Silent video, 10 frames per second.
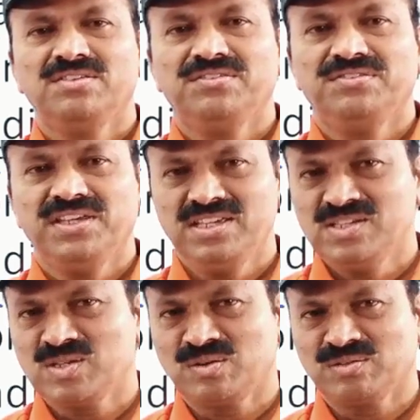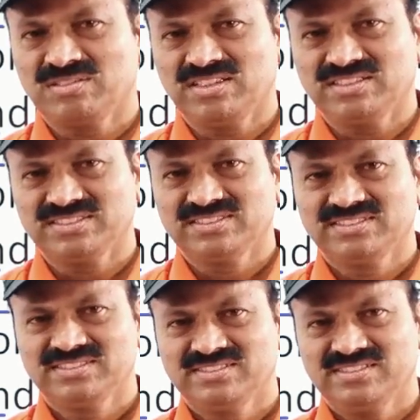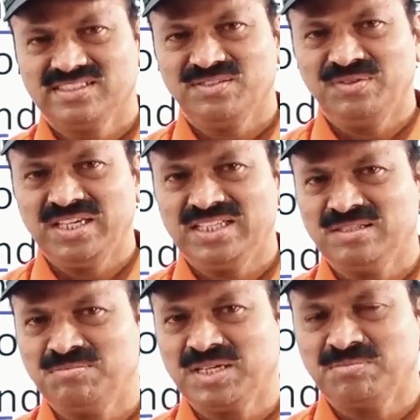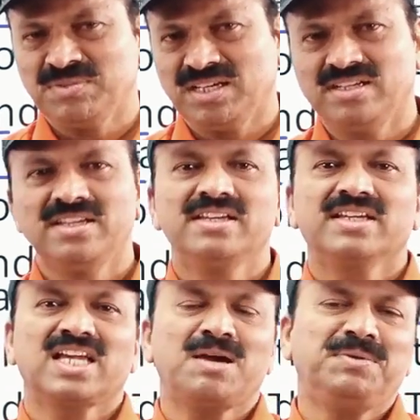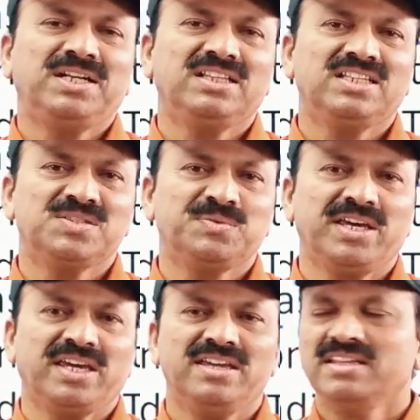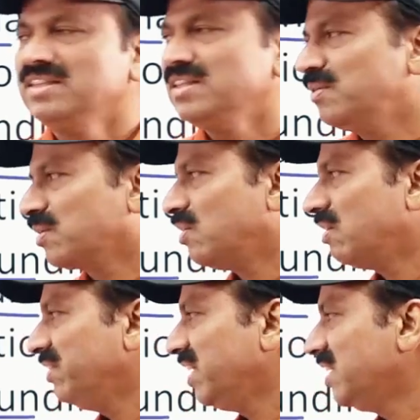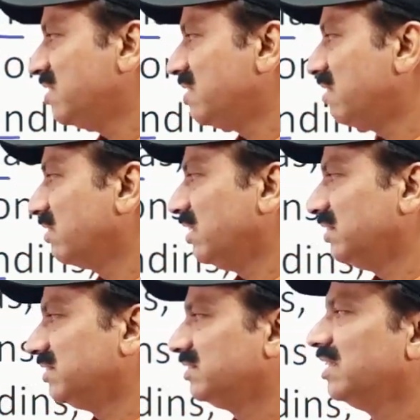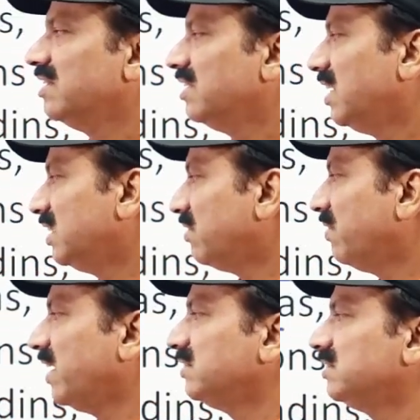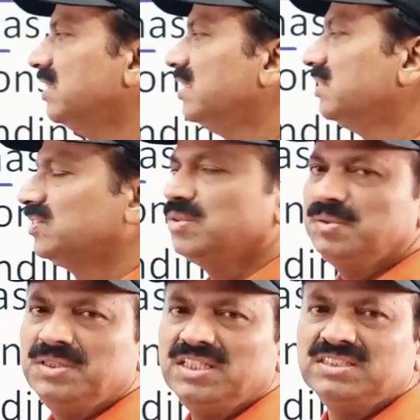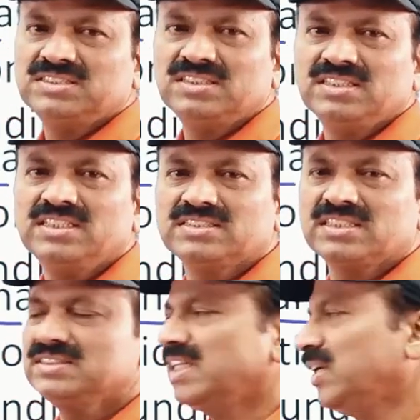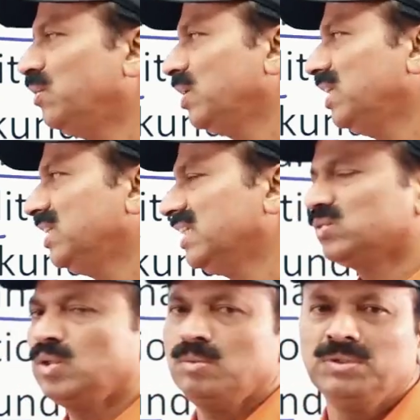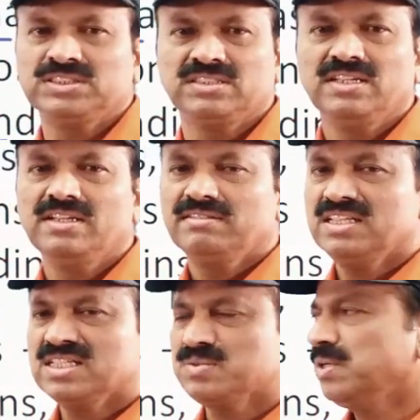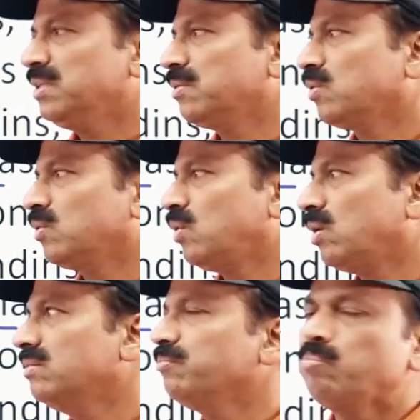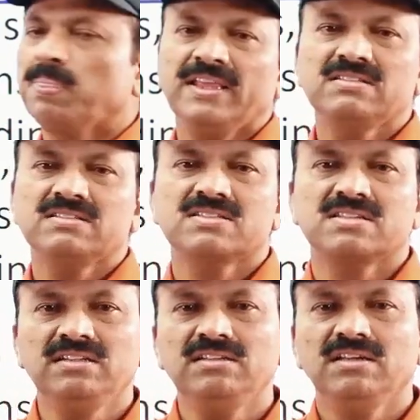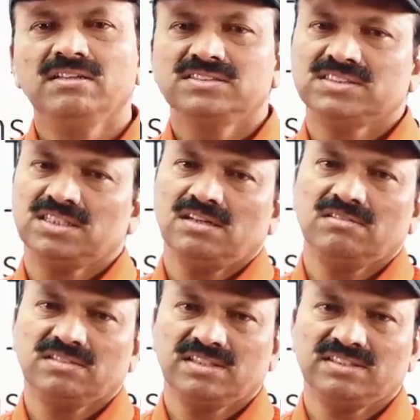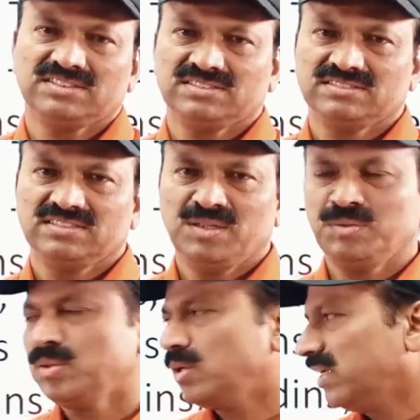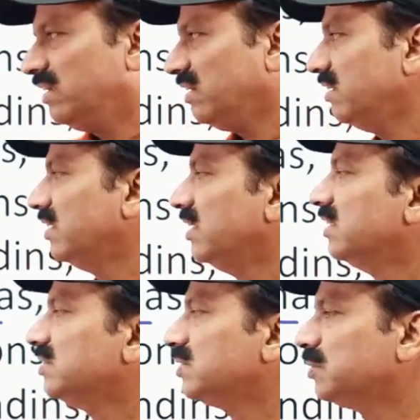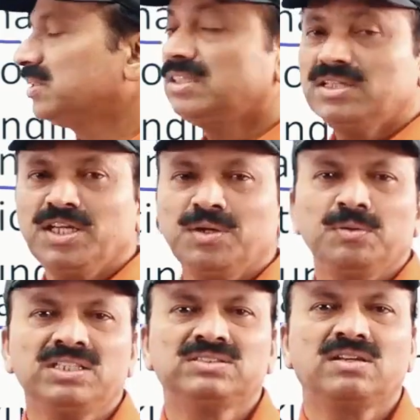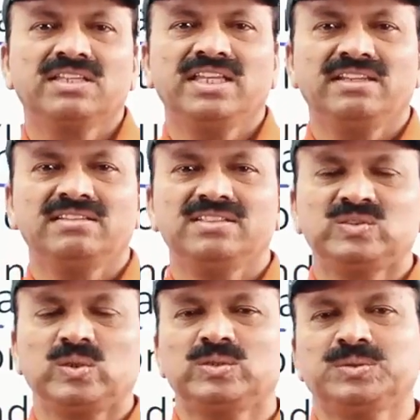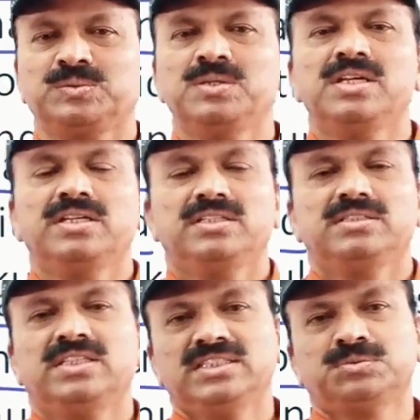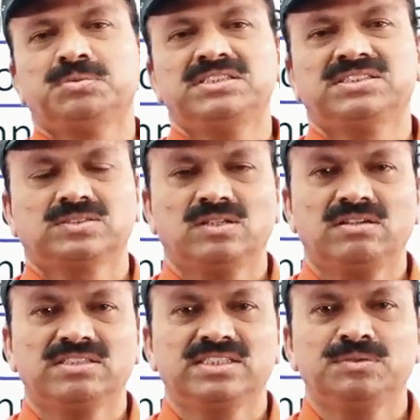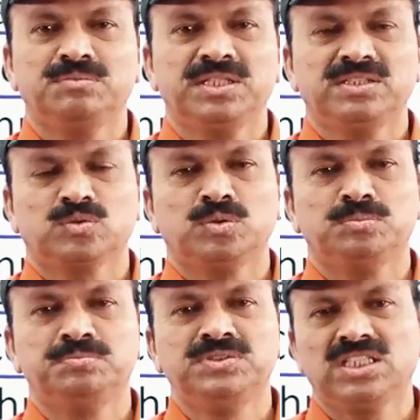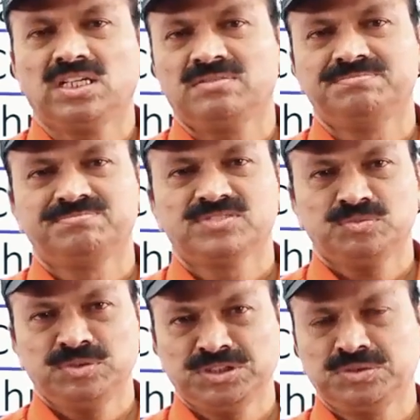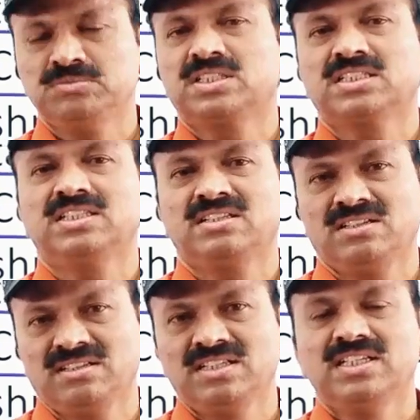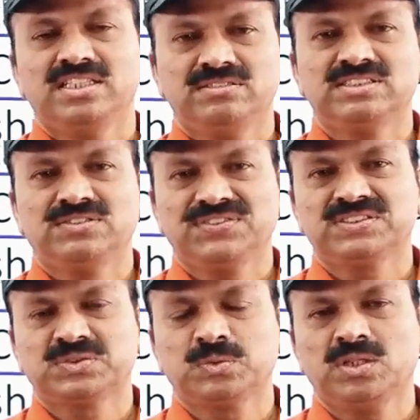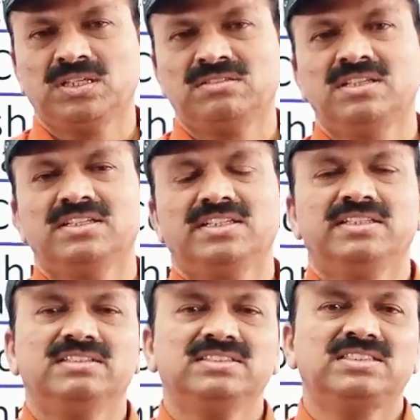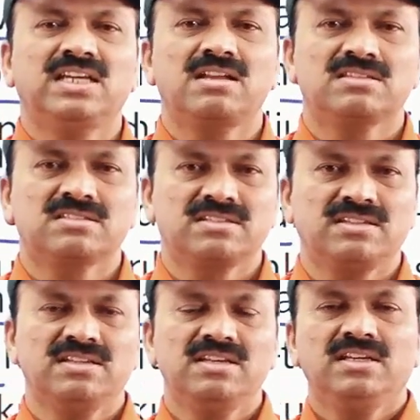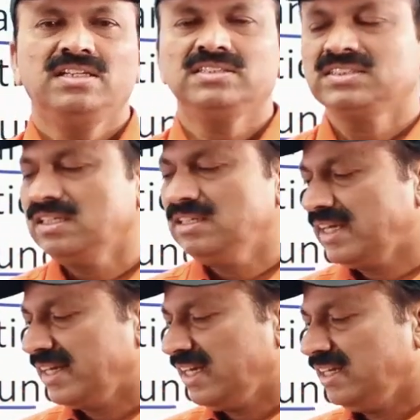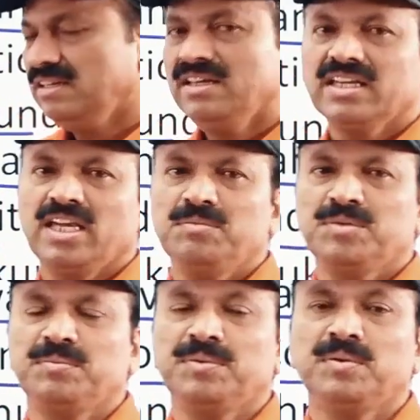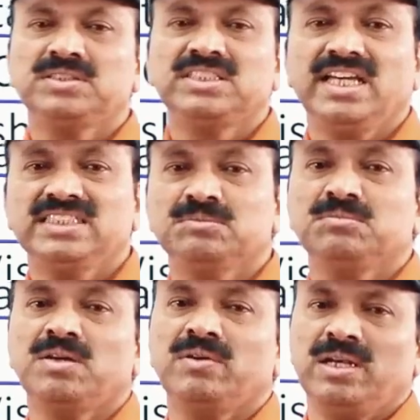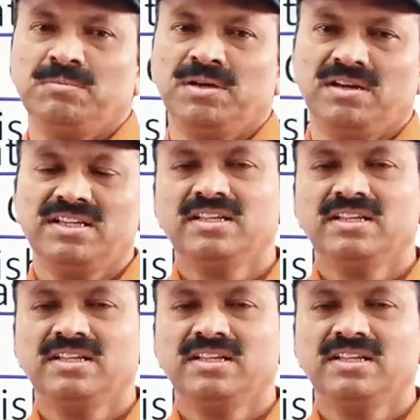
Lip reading: Vengi Chalukyas. Okay, Vengi that became the capital. That's why they were called Vengi Chalukyas. Otherwise, so this eastern side only they established. That's why they were called Eastern Chalukyas. Have got idea? So 30 rulers are there in this also. This one started with Kubja Vishnumardana. He was the first ruler in this dynasty. His son again came to power, Jayasimha Vallabha.